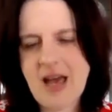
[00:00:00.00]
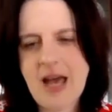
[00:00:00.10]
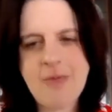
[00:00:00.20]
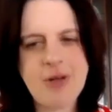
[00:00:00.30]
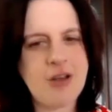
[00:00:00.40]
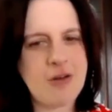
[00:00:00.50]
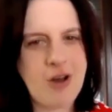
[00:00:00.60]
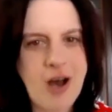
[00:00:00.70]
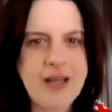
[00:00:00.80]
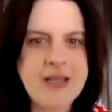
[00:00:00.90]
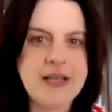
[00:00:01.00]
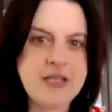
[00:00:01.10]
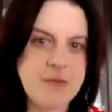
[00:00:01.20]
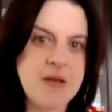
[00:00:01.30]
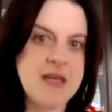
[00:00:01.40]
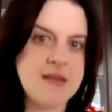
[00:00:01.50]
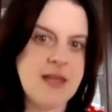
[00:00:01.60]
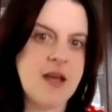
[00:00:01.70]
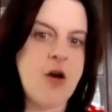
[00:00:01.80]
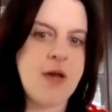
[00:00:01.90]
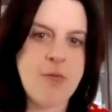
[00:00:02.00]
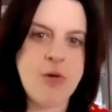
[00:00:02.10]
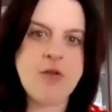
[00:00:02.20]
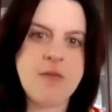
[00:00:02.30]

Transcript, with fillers: I want to go to college. And we can think, okay, what are